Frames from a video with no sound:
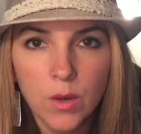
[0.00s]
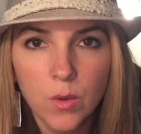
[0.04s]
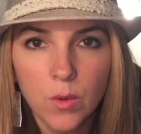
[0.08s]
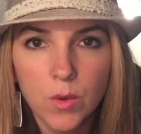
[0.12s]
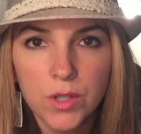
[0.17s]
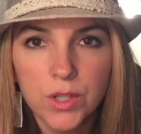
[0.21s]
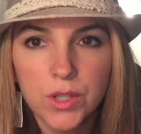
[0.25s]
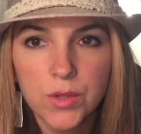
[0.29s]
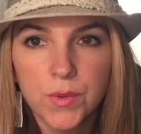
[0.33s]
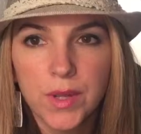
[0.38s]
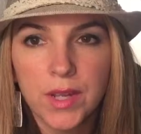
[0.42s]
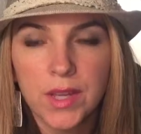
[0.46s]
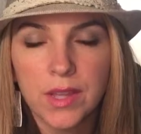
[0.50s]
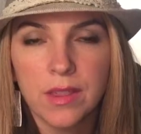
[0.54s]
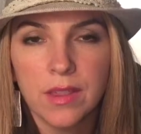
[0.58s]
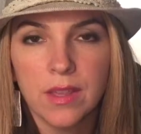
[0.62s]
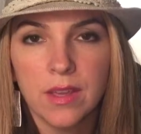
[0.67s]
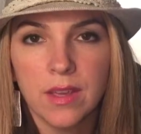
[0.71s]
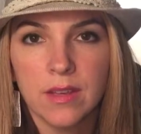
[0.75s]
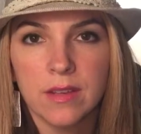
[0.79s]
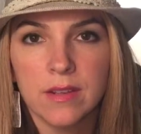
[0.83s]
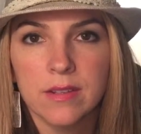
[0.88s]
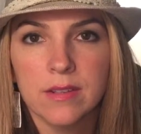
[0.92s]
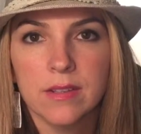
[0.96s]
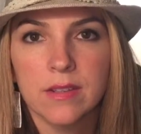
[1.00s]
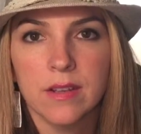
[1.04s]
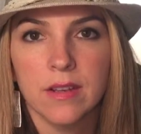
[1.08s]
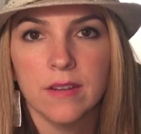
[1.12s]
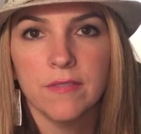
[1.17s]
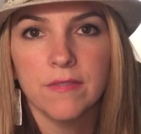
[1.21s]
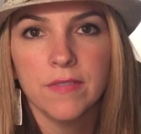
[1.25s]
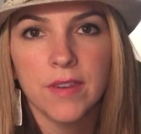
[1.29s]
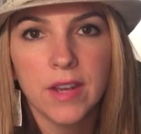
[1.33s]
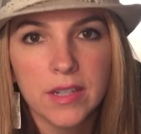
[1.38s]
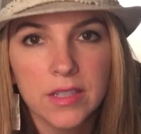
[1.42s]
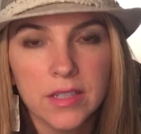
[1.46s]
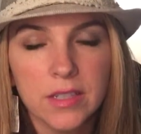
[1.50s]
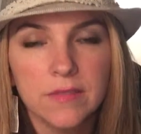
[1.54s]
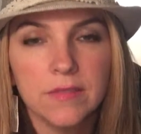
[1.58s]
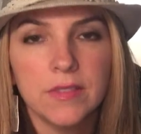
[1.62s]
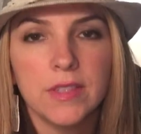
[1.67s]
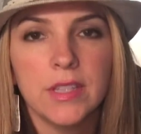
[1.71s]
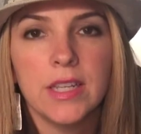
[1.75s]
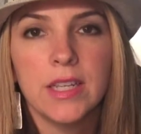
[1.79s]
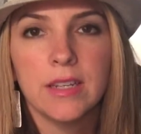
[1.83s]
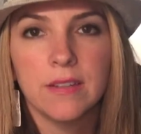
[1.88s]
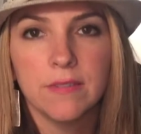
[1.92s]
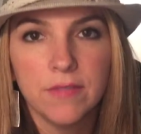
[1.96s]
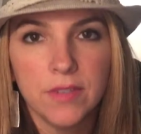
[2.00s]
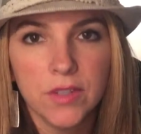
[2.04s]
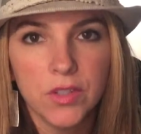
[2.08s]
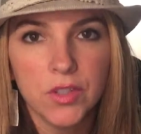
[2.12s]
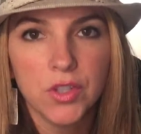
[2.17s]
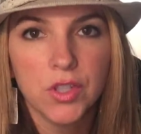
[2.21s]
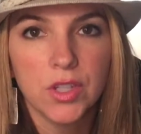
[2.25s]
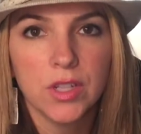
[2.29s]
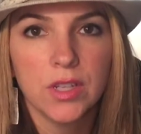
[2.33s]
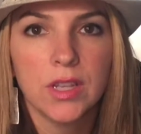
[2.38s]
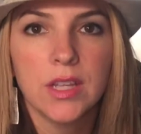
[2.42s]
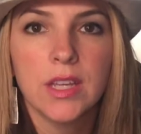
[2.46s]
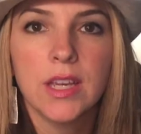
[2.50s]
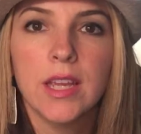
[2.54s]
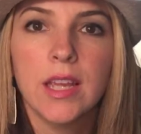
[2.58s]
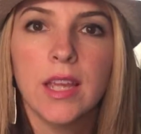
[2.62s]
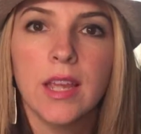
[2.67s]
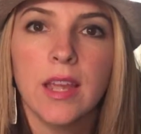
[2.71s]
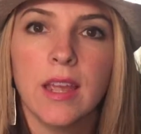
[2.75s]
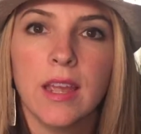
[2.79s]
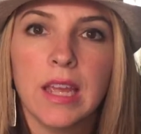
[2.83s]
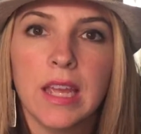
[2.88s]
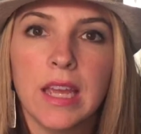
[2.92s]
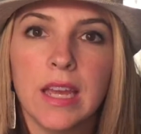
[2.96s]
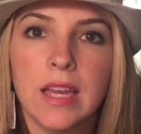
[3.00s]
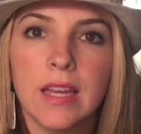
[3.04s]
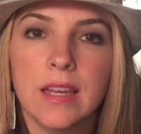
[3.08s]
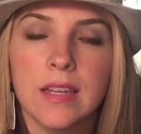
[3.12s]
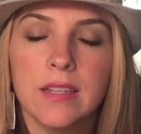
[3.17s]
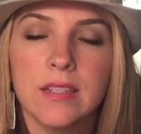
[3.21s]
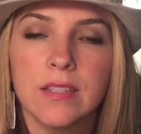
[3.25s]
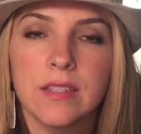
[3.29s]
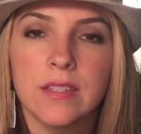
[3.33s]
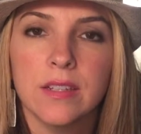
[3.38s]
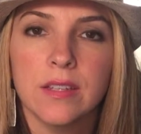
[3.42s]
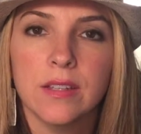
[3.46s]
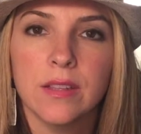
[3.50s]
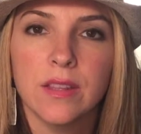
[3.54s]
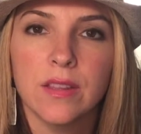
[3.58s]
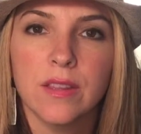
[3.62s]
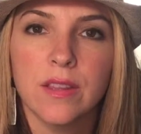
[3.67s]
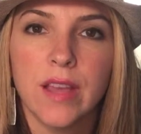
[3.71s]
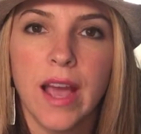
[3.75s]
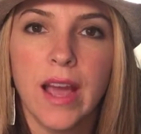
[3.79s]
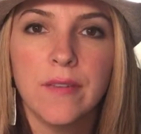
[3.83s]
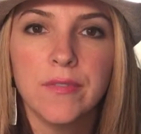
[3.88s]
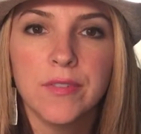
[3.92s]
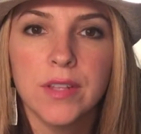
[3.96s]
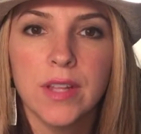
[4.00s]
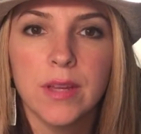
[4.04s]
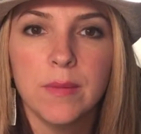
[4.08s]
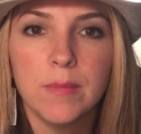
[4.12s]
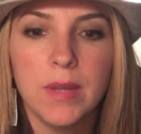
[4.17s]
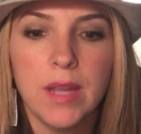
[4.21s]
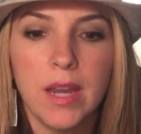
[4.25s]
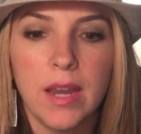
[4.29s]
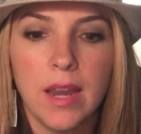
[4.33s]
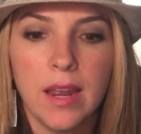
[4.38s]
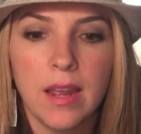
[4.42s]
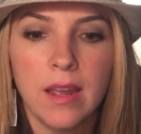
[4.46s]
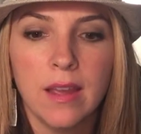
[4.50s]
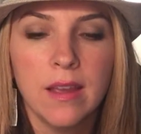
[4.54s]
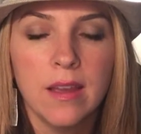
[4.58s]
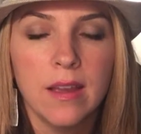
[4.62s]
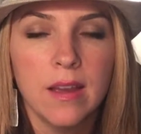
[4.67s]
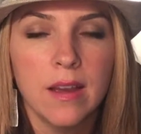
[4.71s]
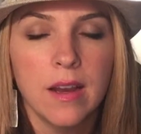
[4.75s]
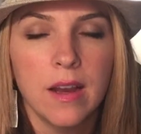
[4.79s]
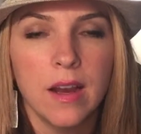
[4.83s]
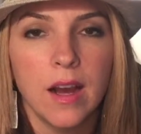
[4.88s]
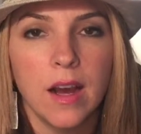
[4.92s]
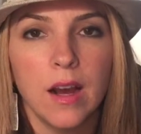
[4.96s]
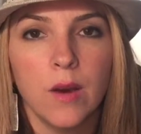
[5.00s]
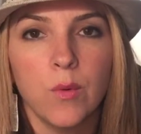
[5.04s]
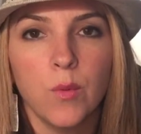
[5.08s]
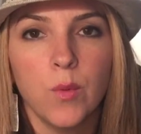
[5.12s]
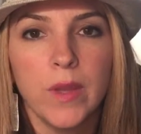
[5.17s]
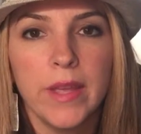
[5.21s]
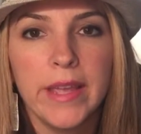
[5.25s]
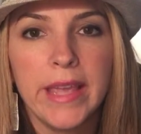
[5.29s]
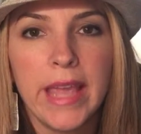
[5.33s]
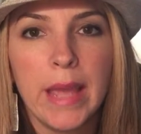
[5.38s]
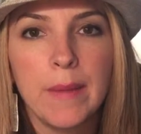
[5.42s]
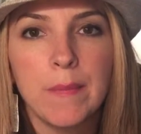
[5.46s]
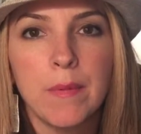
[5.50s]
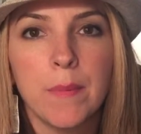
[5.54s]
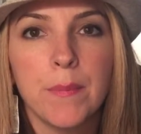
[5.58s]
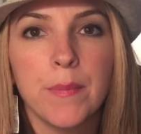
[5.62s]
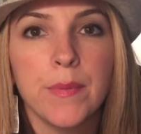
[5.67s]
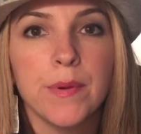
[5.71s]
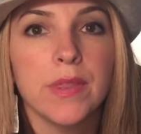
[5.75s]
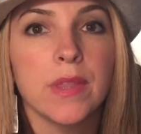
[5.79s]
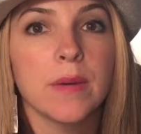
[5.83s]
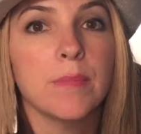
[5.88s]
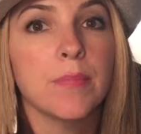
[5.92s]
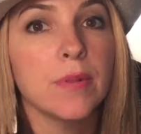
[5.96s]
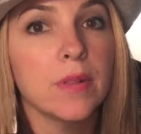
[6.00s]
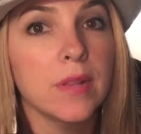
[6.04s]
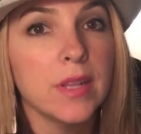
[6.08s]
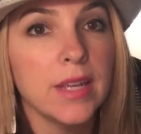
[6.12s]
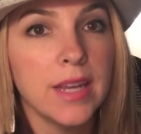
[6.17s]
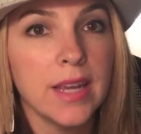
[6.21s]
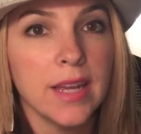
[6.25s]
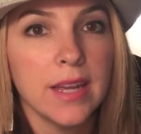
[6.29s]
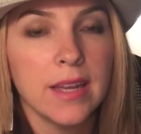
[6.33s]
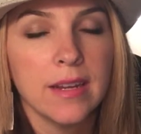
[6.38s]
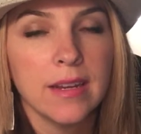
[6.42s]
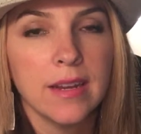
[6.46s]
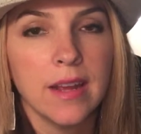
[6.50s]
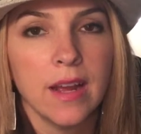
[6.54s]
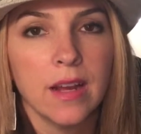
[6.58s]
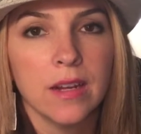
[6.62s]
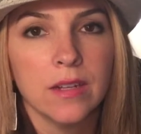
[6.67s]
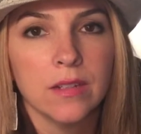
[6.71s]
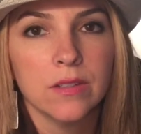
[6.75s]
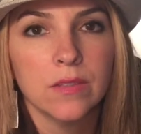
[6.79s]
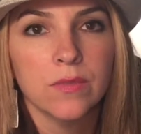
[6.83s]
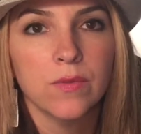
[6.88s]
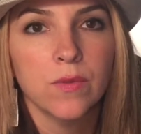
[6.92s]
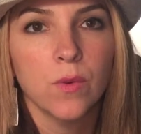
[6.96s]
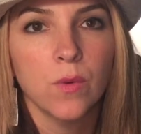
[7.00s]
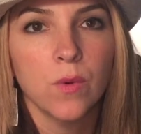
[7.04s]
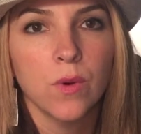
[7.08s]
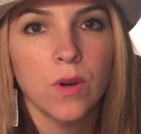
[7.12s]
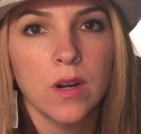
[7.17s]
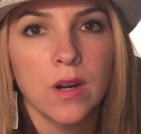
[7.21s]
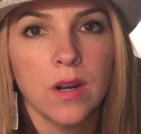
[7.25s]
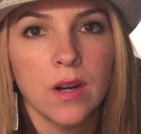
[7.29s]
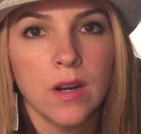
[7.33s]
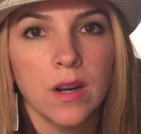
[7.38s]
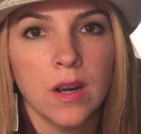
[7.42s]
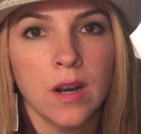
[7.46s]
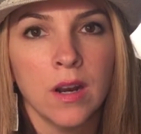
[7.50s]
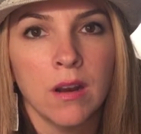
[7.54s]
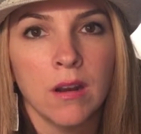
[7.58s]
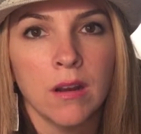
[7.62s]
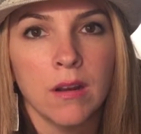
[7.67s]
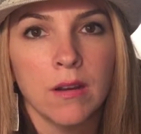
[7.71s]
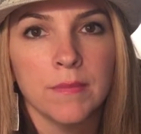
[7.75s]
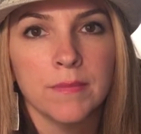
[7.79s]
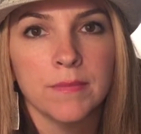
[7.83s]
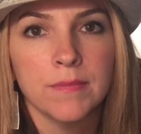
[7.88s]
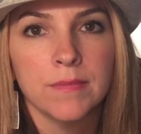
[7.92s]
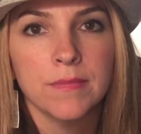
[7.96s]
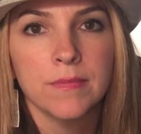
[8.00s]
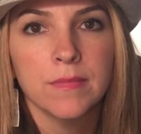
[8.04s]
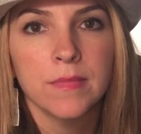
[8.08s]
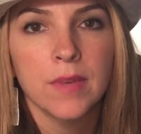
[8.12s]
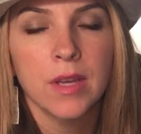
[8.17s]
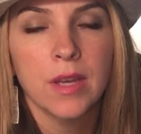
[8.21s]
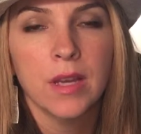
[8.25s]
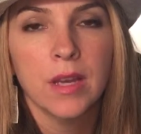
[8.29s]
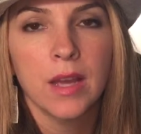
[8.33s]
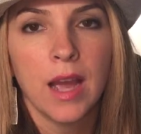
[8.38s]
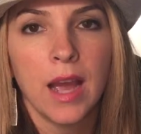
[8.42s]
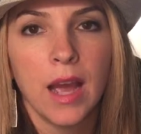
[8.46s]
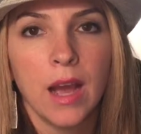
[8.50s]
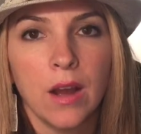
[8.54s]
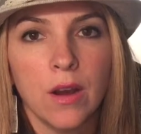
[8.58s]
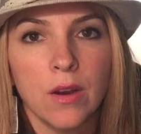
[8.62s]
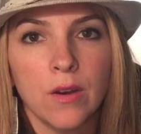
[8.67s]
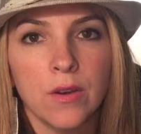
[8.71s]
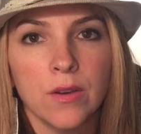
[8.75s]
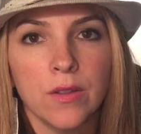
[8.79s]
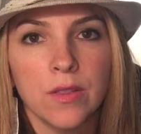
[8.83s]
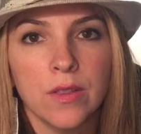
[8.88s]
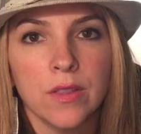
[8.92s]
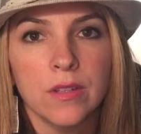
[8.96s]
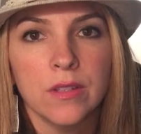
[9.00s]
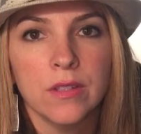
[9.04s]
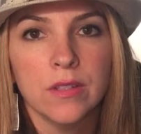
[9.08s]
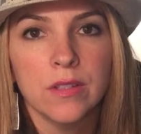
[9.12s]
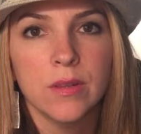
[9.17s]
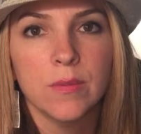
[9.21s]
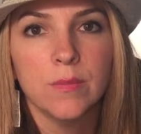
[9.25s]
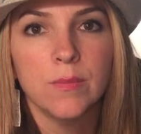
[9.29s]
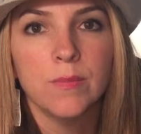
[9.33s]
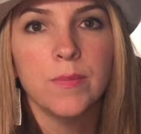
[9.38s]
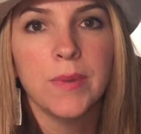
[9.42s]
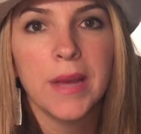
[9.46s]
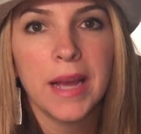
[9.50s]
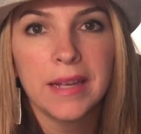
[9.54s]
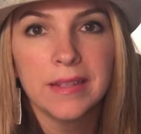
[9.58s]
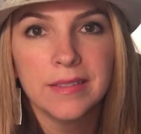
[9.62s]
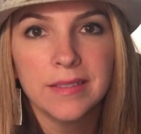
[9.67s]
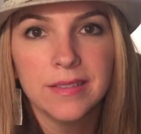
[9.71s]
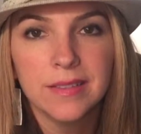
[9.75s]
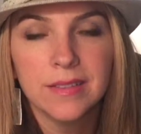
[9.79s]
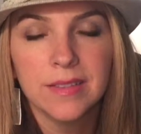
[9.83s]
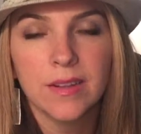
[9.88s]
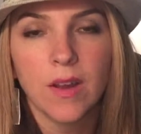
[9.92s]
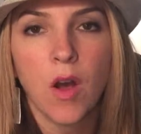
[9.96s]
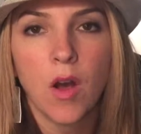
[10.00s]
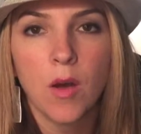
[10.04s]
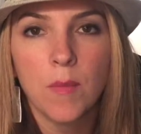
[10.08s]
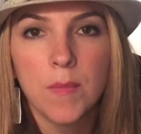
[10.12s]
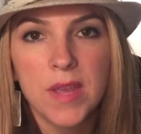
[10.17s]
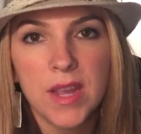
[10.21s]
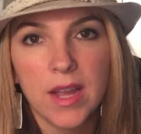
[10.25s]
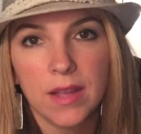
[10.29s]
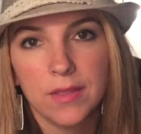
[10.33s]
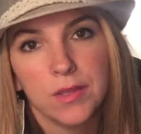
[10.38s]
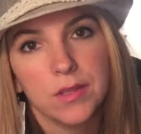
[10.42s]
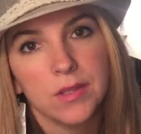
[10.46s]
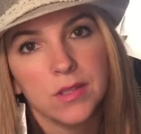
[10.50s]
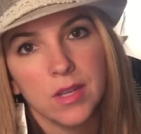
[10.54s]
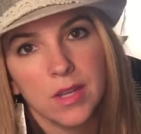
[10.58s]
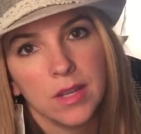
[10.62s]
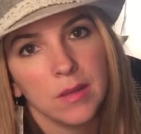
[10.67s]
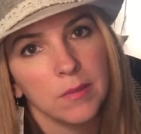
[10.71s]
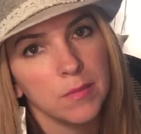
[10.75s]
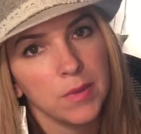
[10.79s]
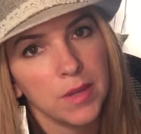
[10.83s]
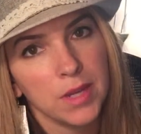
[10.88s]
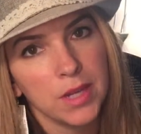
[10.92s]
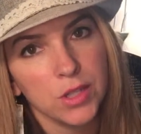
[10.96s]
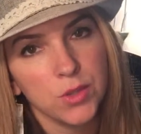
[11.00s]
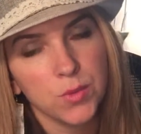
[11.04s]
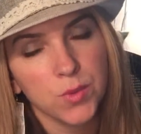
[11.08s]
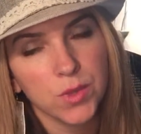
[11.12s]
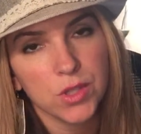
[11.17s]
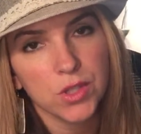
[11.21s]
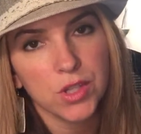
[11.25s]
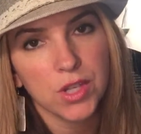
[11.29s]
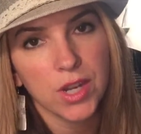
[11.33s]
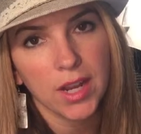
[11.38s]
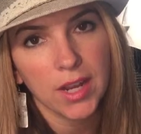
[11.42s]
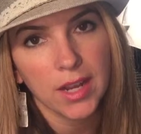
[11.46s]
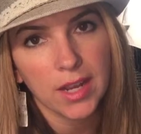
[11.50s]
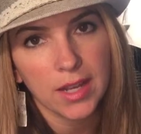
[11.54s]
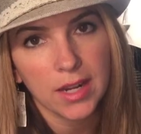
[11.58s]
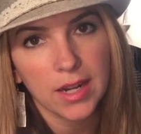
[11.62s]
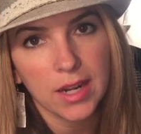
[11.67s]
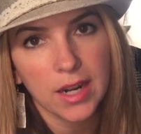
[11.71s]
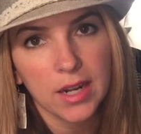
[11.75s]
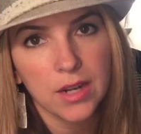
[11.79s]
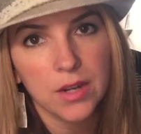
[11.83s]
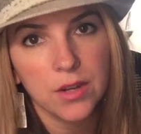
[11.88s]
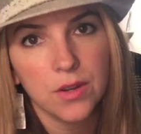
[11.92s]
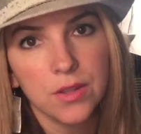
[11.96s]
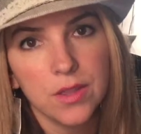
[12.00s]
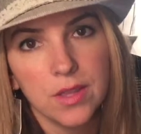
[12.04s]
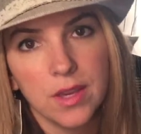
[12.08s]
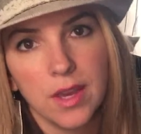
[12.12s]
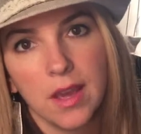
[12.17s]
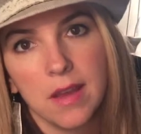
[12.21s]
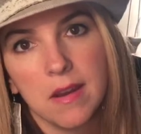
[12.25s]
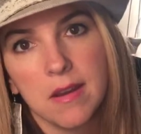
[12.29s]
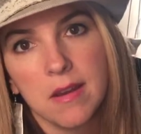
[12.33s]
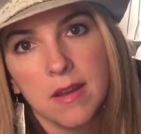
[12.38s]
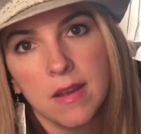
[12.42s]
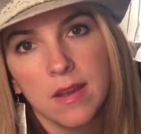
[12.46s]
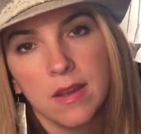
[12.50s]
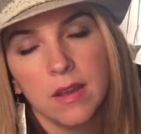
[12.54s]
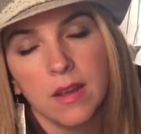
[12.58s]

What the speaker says: we're doing things effectively and efficiently. And after that meeting, we came up with a plan as for how to best all be on the same page with check-in. And I know that